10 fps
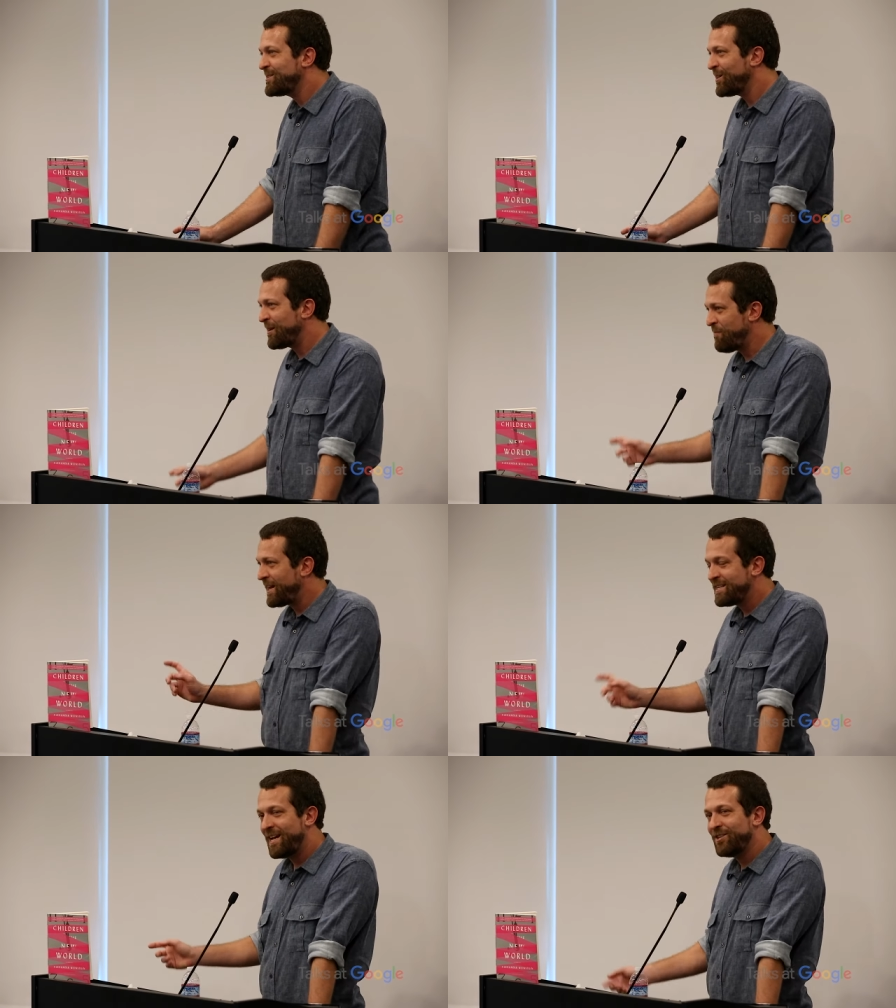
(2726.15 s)
So, like
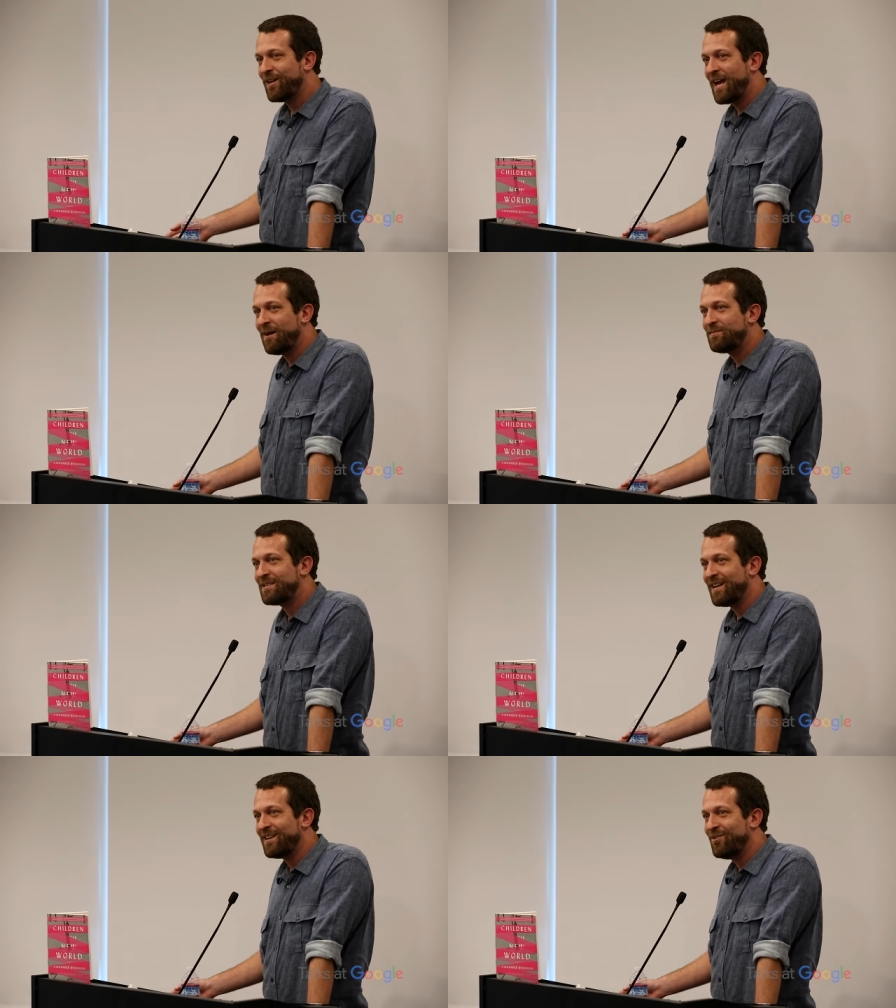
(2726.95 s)
meditation apps,
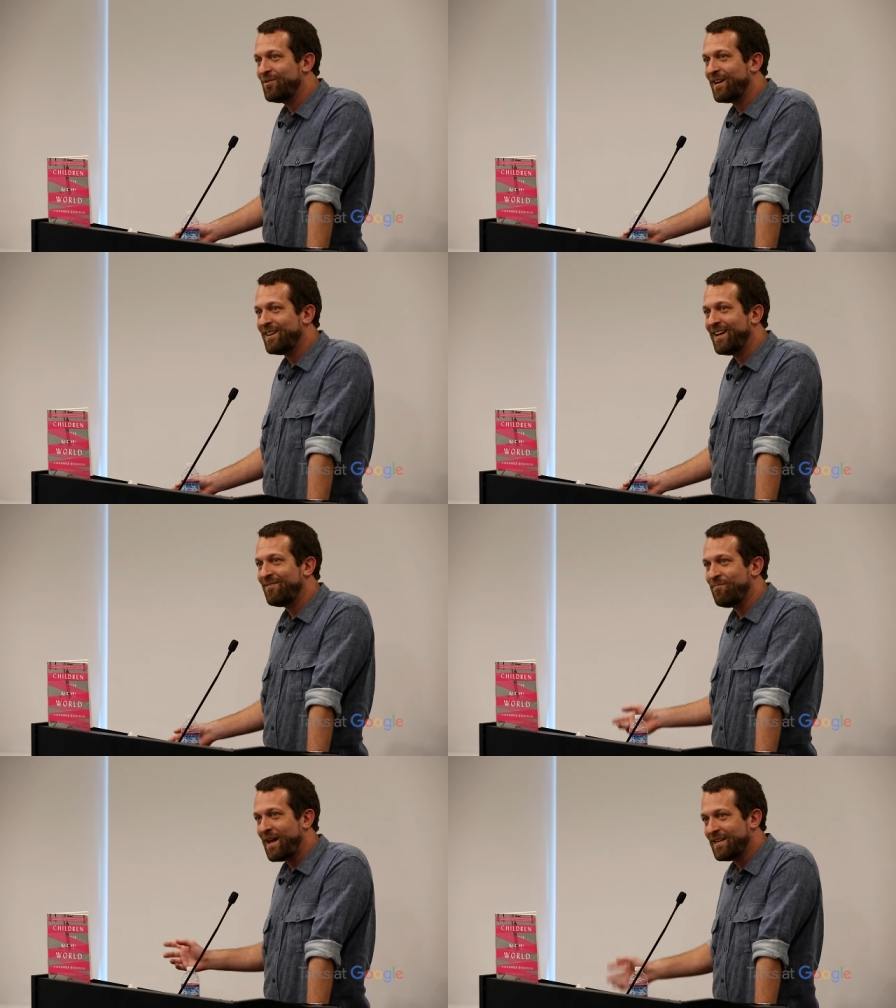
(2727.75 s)
and you can
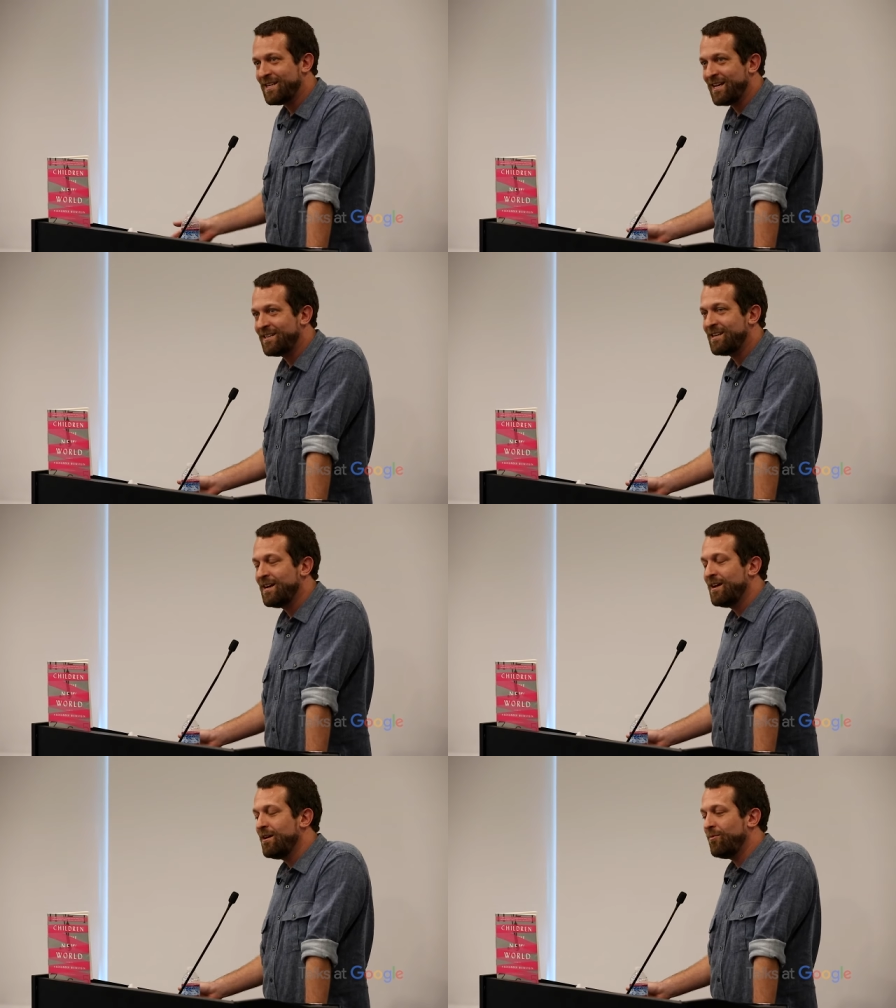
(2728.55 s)
then meditate
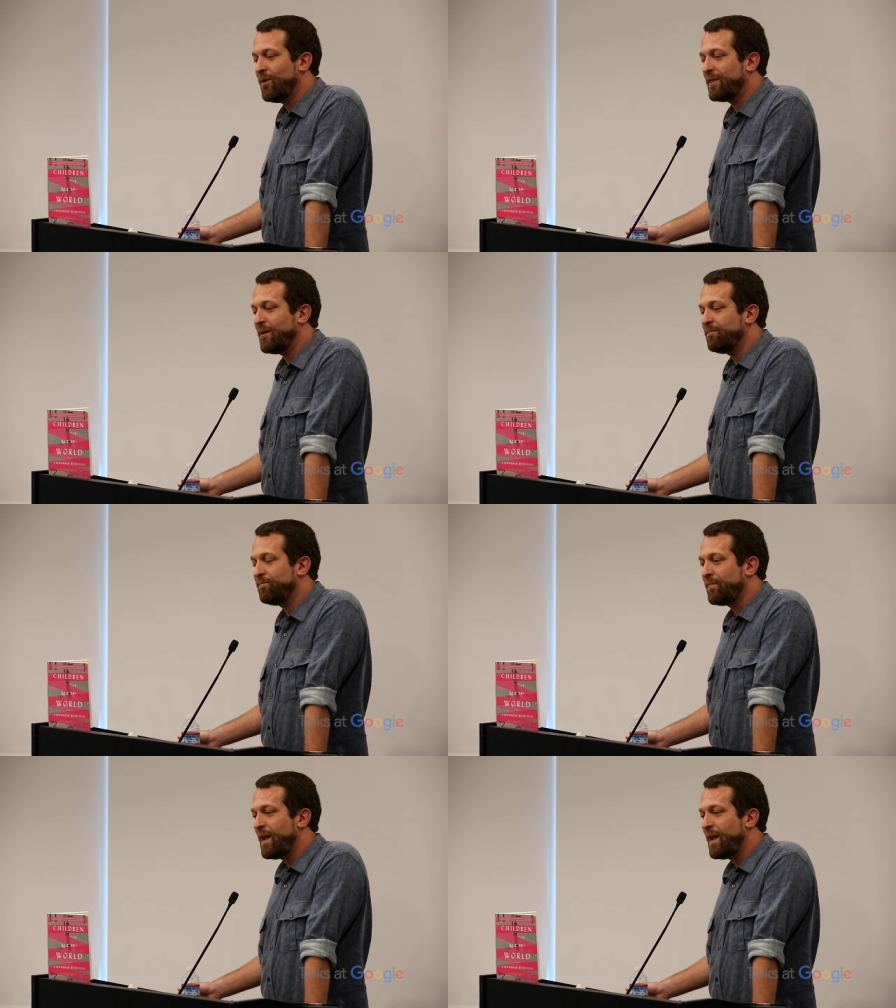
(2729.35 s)
with them,